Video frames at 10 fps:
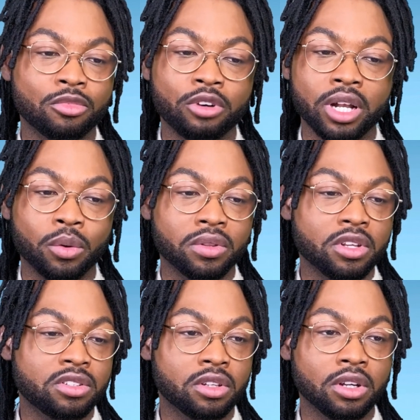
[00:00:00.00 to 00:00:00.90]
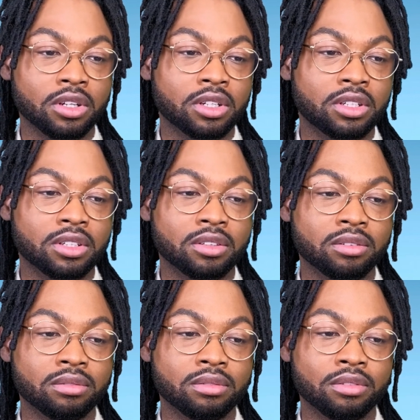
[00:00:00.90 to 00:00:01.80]
ready with this look.
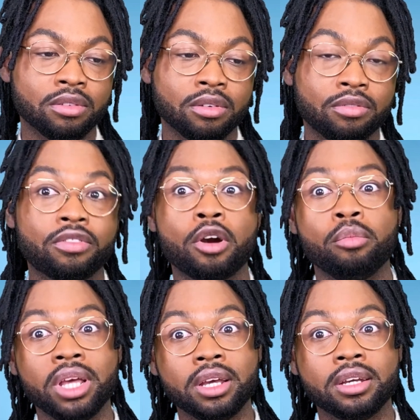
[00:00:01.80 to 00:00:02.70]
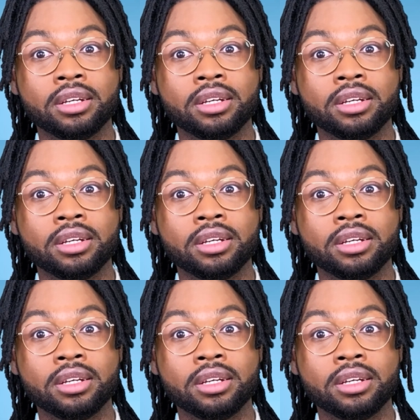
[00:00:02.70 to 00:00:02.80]
For me.